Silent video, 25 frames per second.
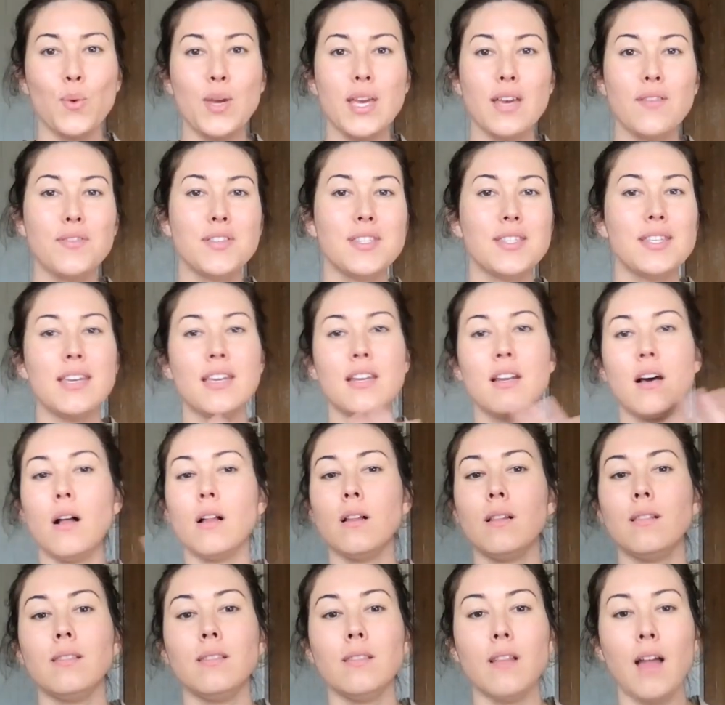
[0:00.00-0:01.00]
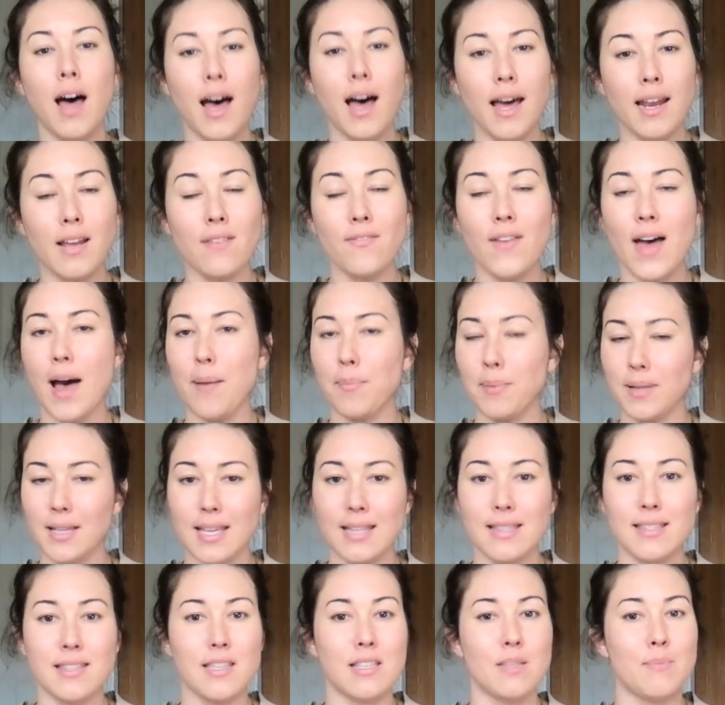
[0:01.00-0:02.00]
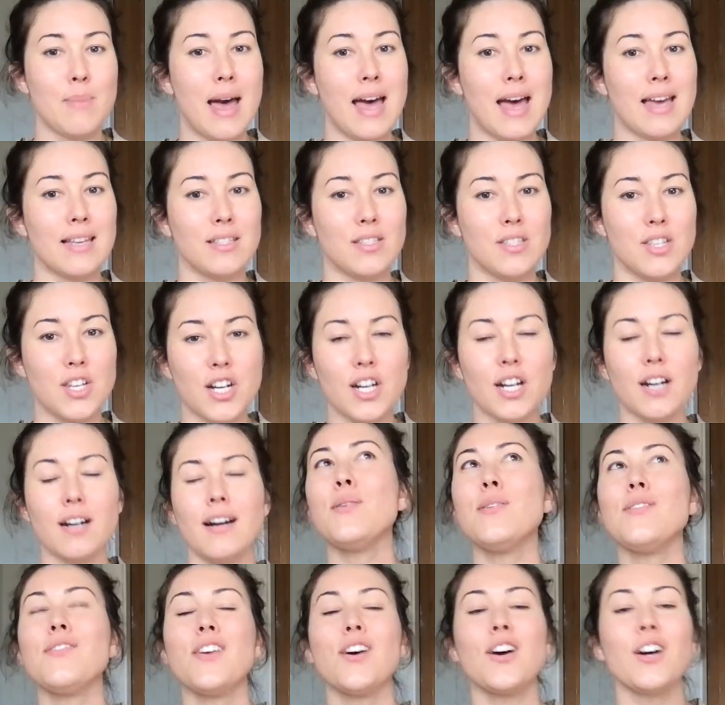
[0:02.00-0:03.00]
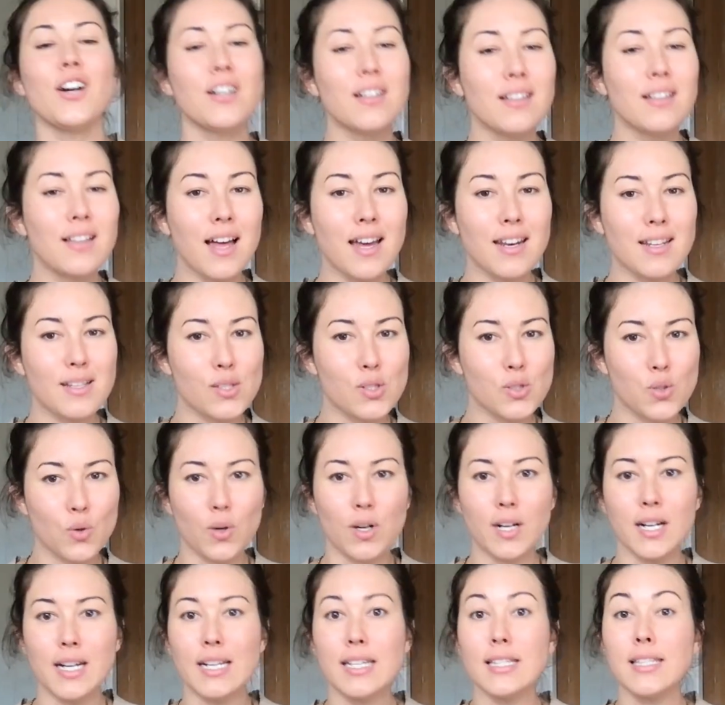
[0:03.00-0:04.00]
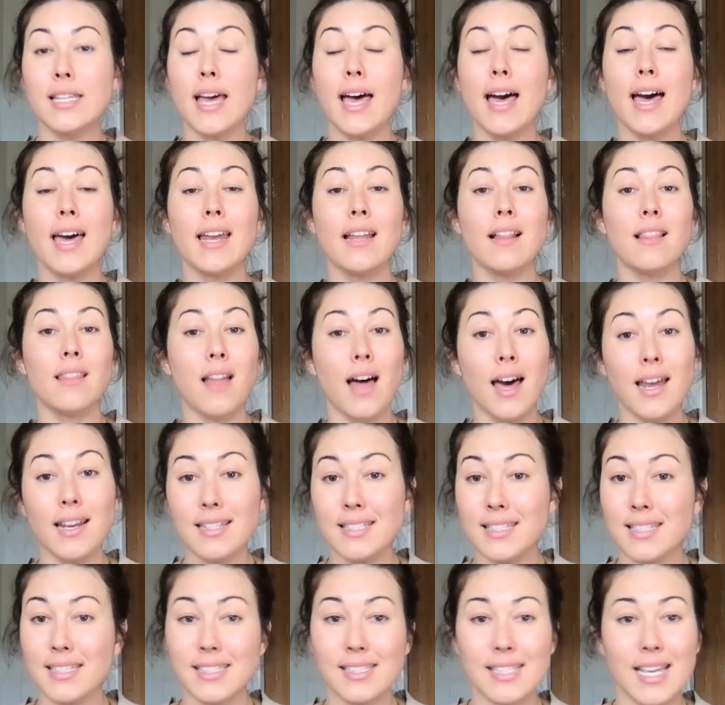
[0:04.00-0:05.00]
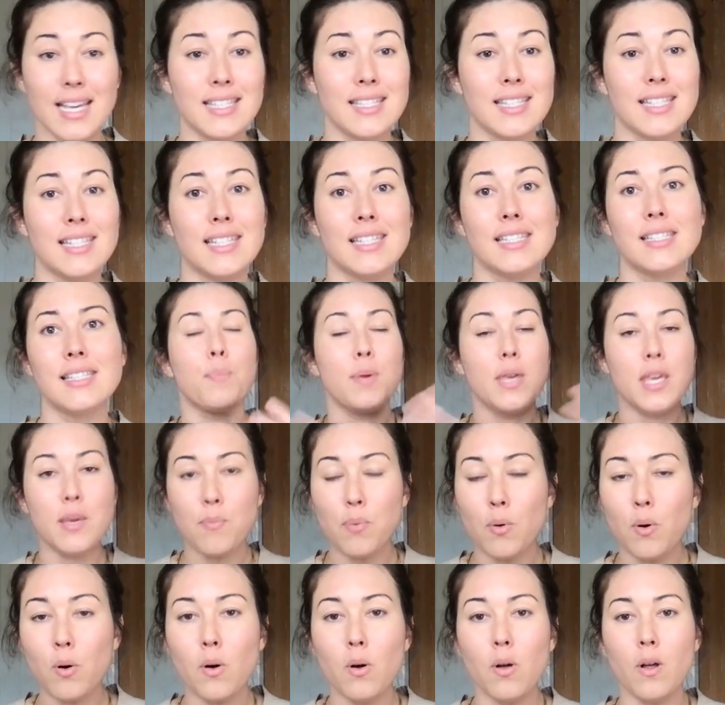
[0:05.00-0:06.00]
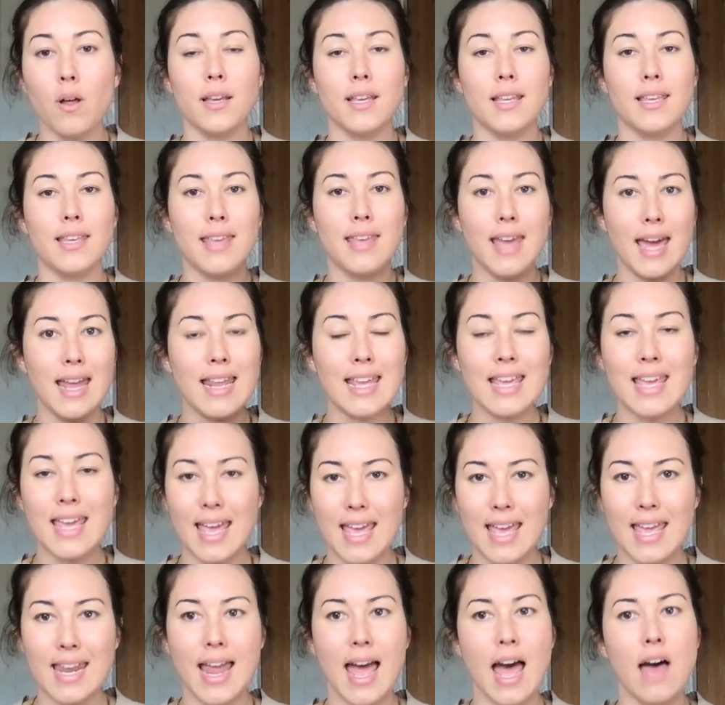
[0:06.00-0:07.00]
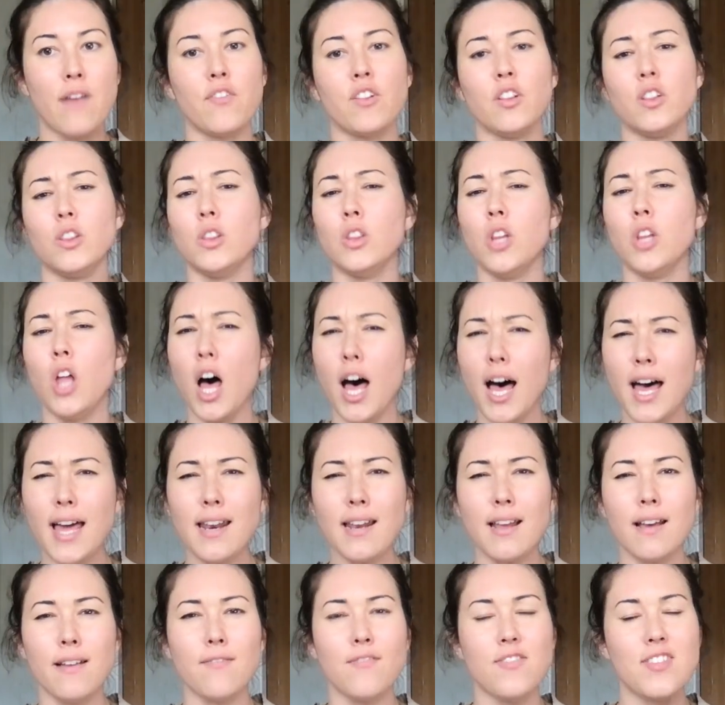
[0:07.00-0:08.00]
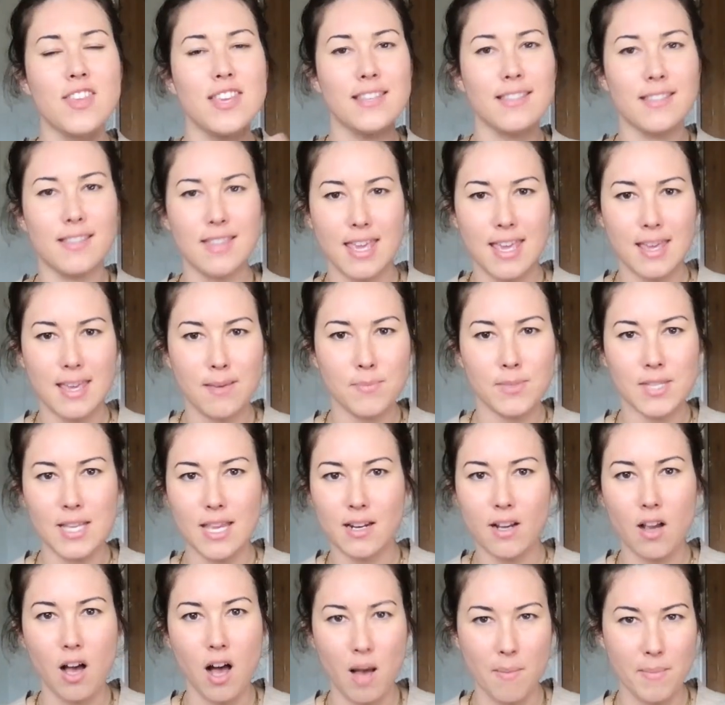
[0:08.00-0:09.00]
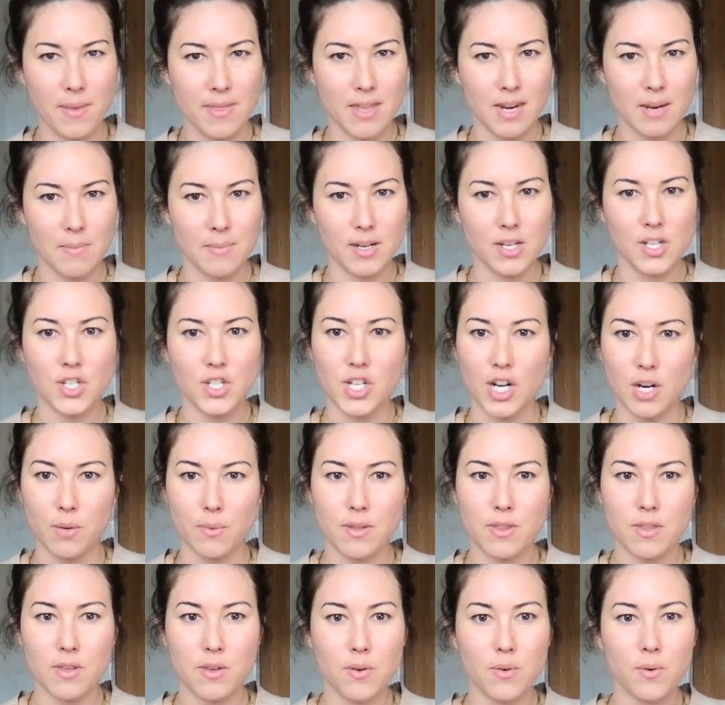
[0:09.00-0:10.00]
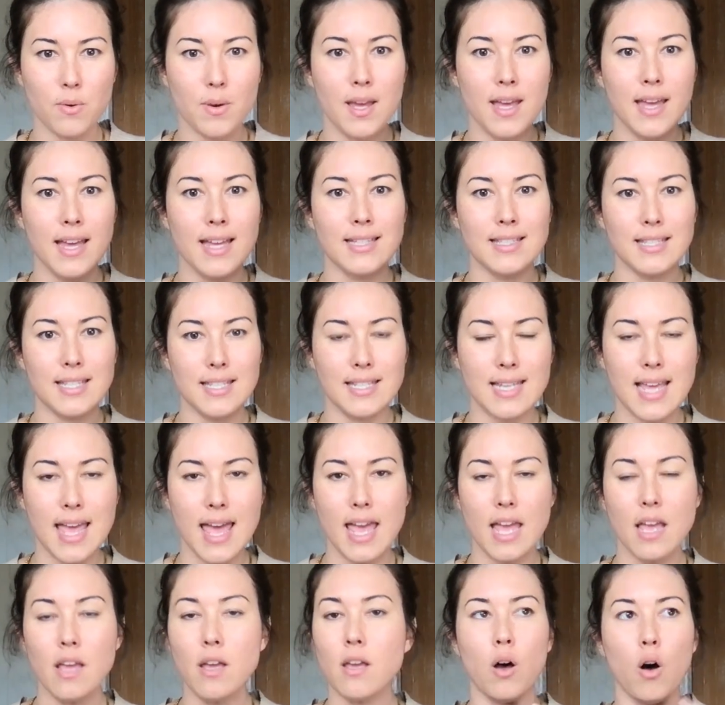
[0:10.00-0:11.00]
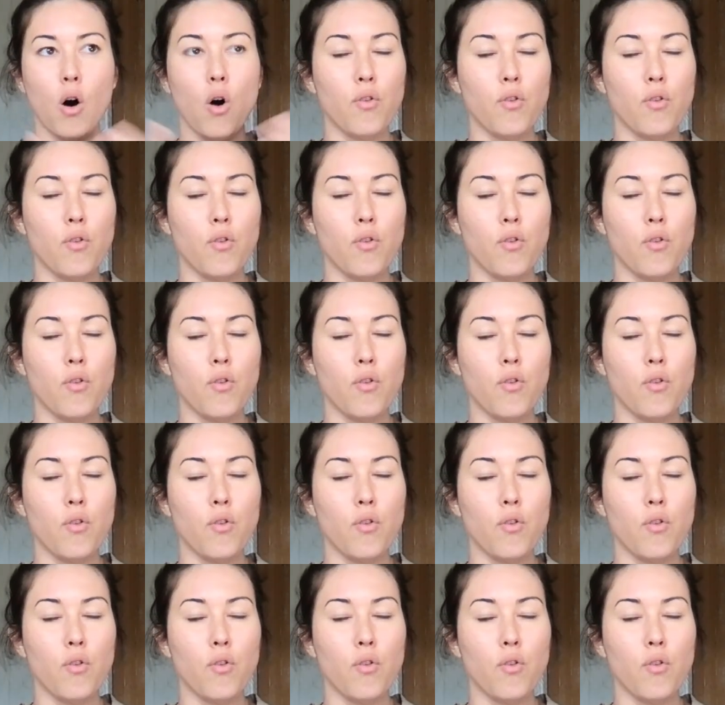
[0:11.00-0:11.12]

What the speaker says: We have seen a lot of applicants this past year. We've heard a lot of stories, had a lot of successes. People getting in have a lot of these things in common that I'm going to share with you today.